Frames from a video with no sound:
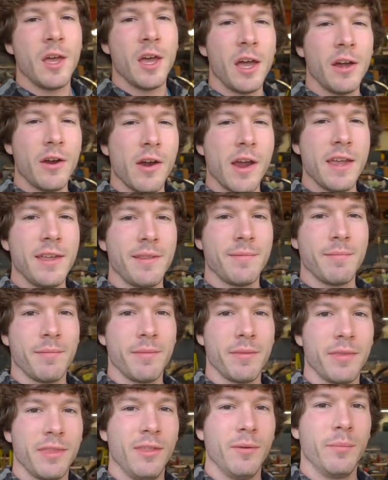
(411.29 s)
All right,
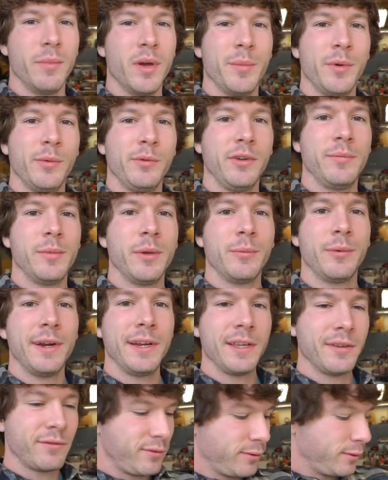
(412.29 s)
the moment we've been
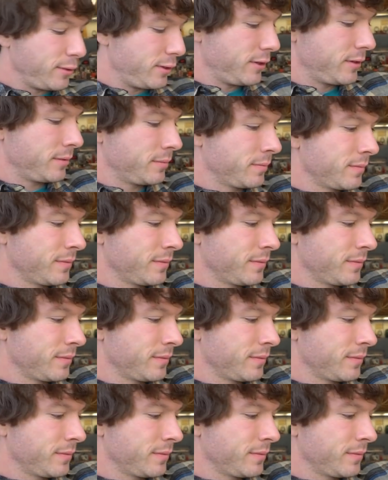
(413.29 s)
waiting for.